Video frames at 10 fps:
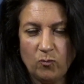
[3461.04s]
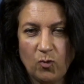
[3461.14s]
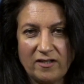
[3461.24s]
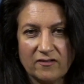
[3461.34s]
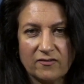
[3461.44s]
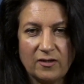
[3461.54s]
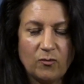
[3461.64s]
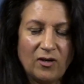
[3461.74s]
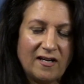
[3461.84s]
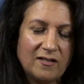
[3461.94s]
No, I
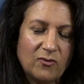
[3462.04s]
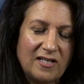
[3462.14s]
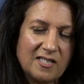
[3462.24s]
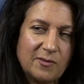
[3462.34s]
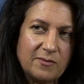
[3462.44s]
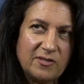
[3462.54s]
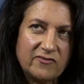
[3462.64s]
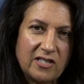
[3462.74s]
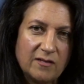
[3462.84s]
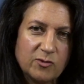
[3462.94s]
completely agree, and that's
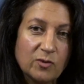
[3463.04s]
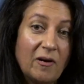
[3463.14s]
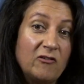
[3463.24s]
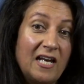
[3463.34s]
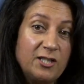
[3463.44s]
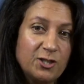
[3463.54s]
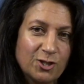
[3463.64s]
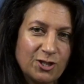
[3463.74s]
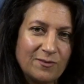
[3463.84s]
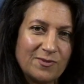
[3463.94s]
why in one of
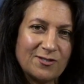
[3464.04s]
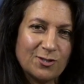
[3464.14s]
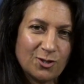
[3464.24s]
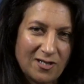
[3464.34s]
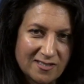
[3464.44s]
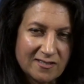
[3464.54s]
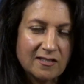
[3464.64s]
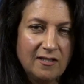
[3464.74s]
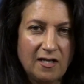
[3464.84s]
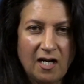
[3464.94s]
the... When I spent a
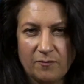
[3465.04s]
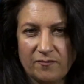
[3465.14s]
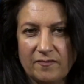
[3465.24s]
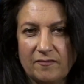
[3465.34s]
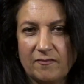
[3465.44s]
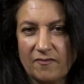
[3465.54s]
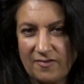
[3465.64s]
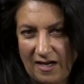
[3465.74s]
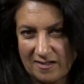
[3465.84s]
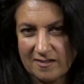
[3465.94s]
bit of time talking about
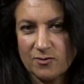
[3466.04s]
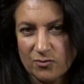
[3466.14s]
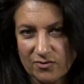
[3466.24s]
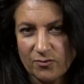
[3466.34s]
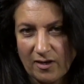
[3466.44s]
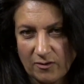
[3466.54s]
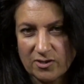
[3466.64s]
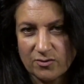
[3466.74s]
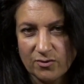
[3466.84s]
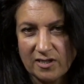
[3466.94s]
relationships and
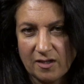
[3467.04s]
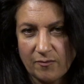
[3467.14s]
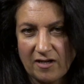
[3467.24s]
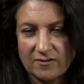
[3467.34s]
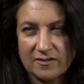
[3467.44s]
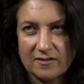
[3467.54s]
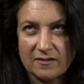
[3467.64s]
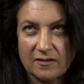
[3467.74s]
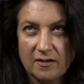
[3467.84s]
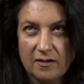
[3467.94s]
trust,
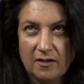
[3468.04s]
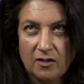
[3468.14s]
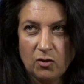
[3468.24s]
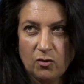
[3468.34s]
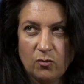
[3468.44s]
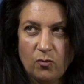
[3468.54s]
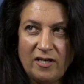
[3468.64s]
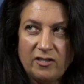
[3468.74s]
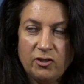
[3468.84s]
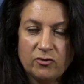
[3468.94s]
that's sort of what
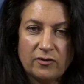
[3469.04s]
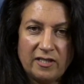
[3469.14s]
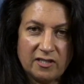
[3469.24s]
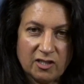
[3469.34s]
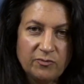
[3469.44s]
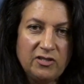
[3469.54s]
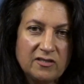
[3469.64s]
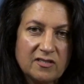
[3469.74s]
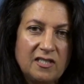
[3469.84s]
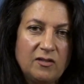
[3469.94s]
I was talking about,
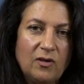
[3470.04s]
is that